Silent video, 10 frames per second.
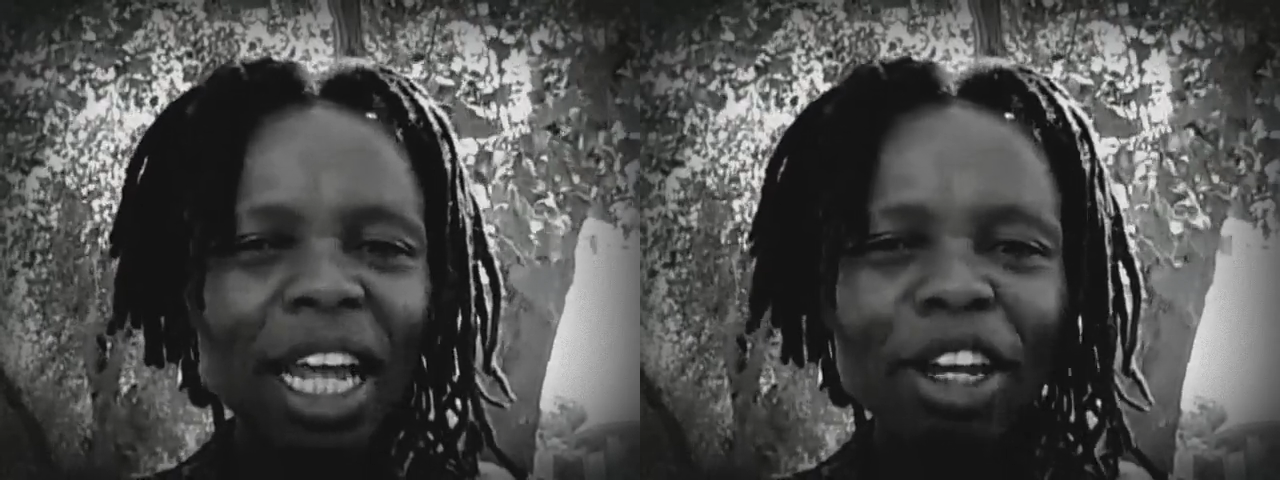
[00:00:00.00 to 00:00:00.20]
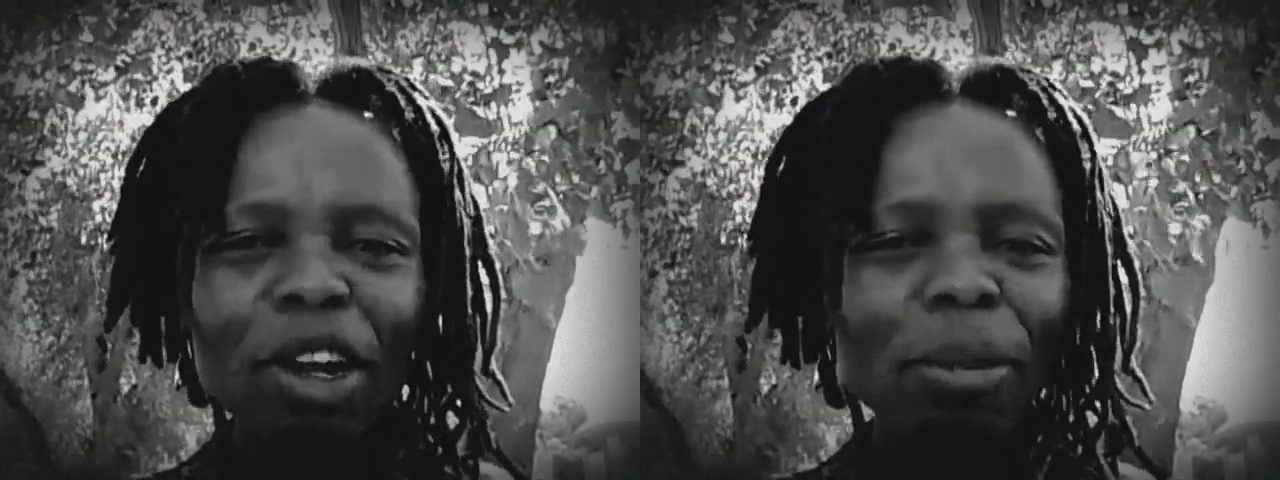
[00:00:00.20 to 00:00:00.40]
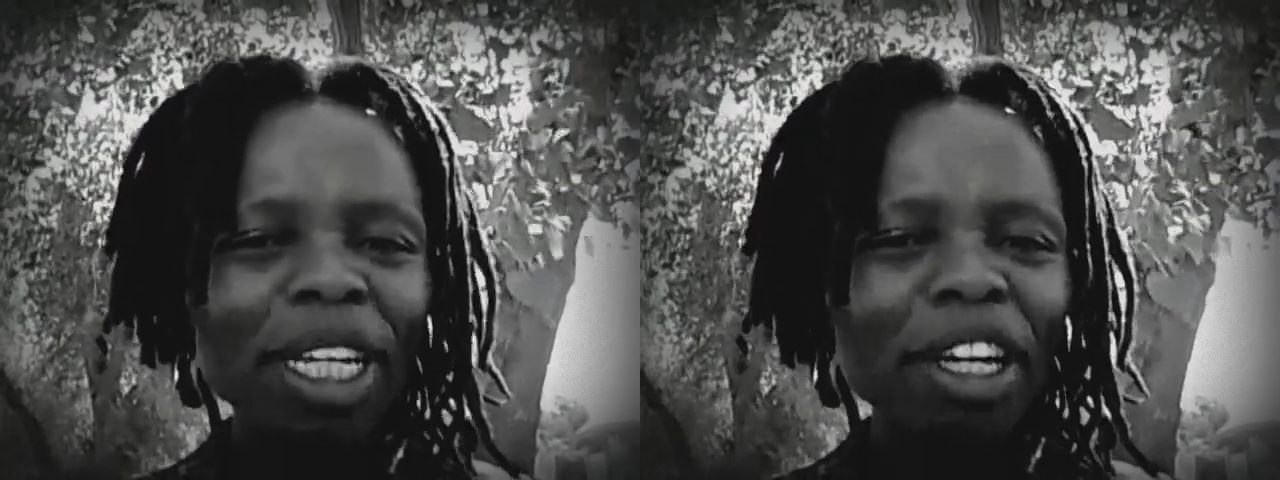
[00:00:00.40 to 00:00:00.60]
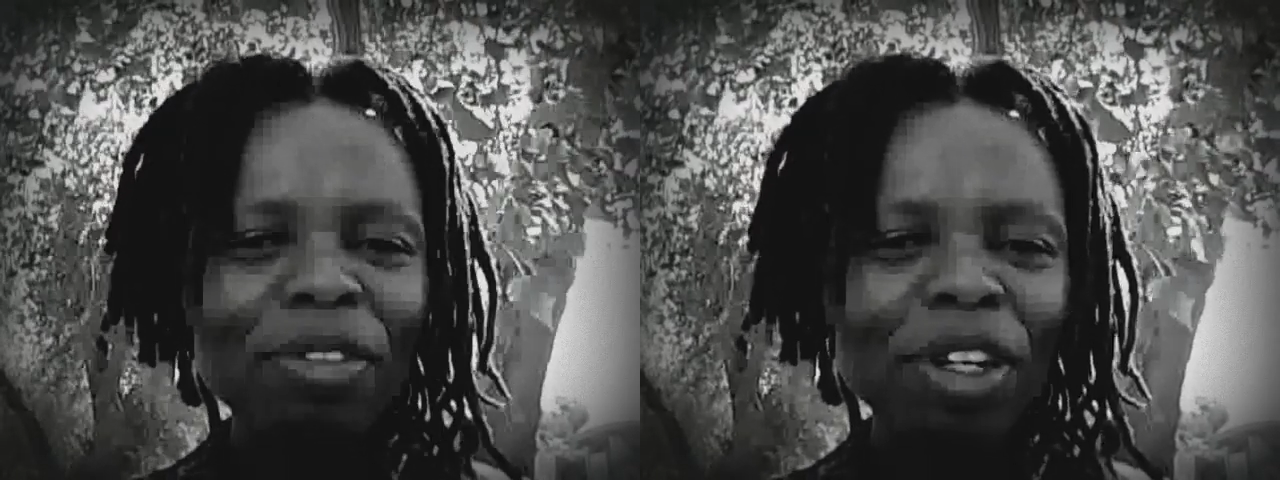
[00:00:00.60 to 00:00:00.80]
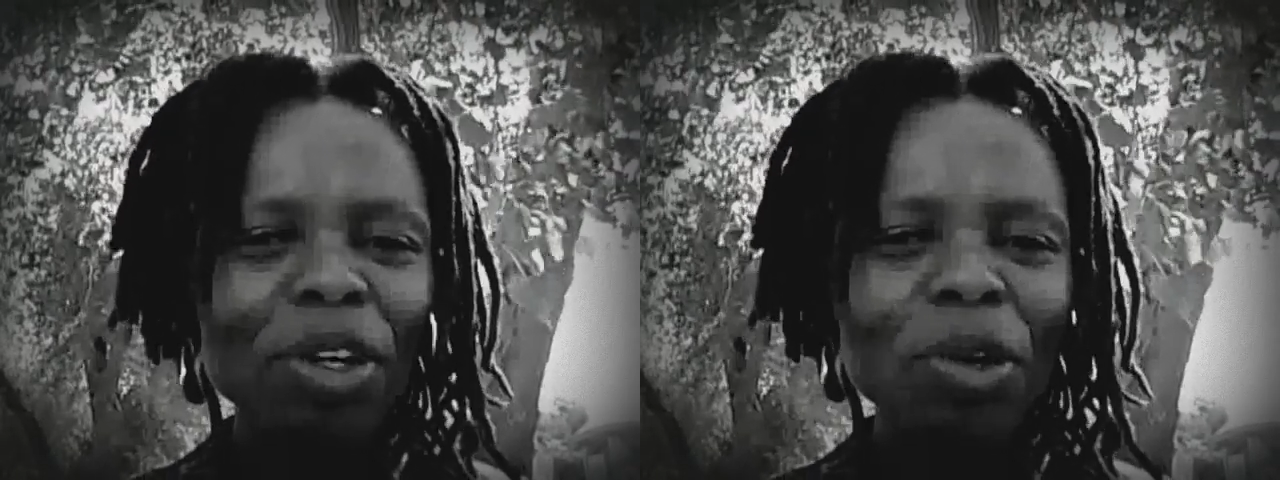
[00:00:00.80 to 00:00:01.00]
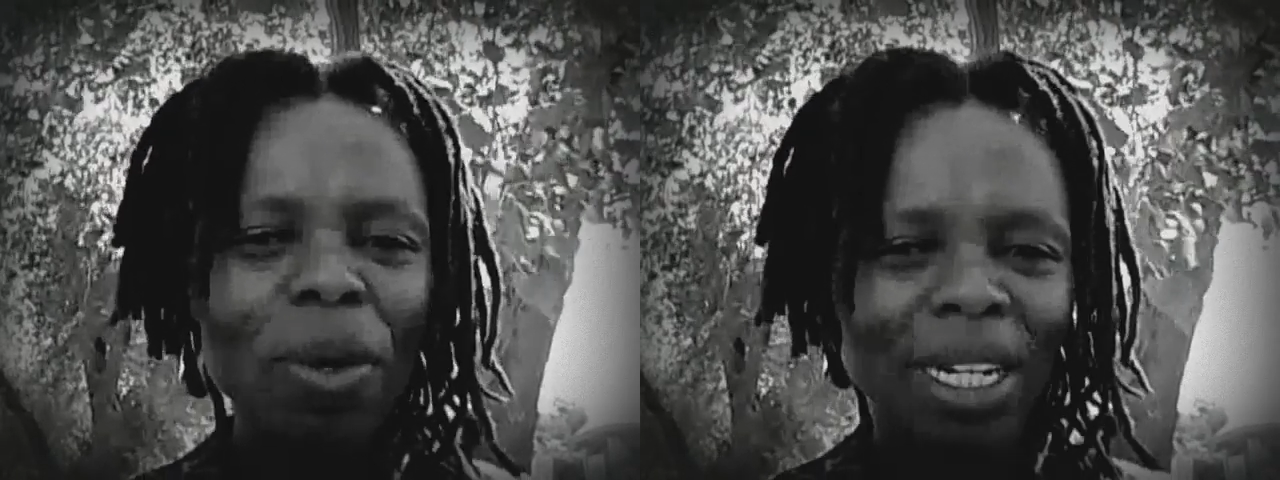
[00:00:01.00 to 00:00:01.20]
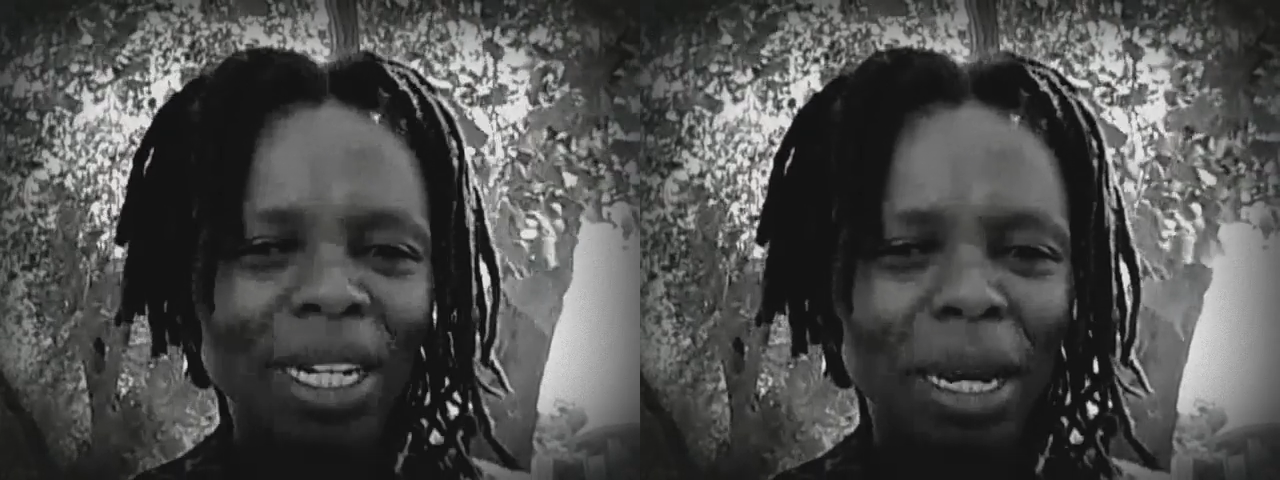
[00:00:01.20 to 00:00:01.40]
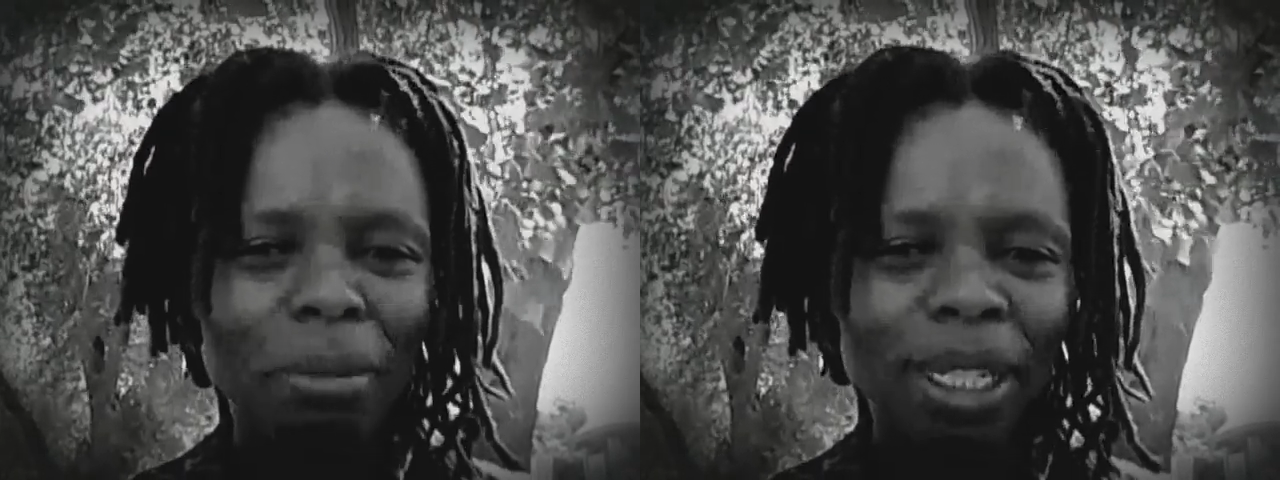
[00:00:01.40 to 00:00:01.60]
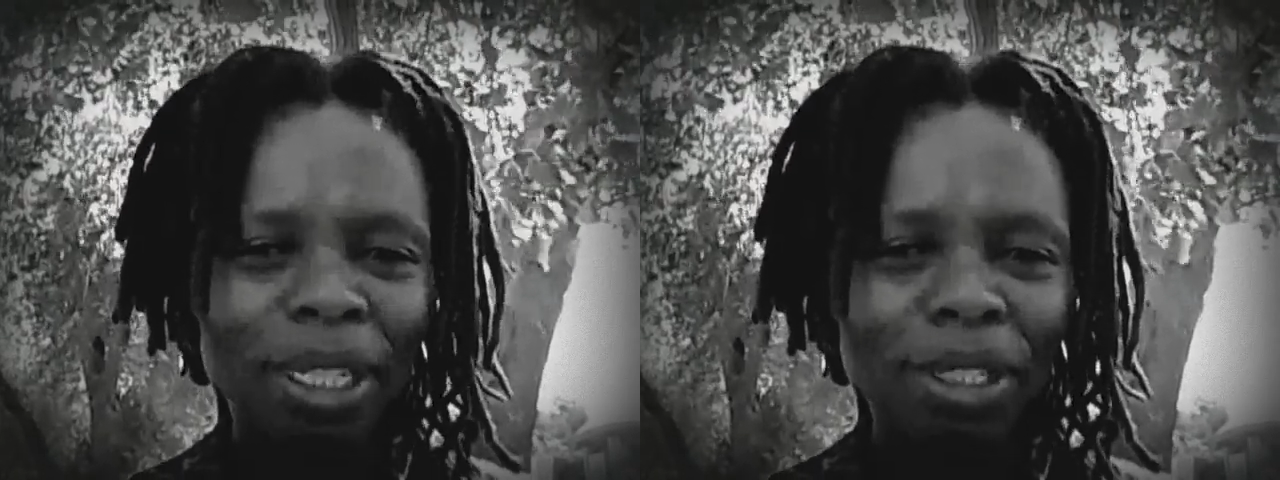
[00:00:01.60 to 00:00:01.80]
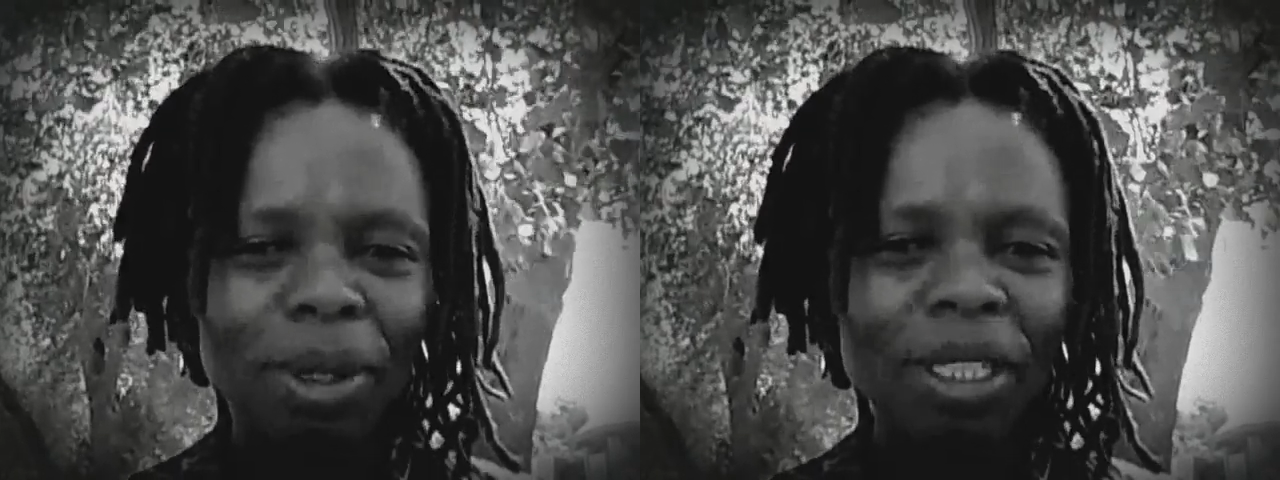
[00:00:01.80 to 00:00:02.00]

Nobody even knew what an ambulance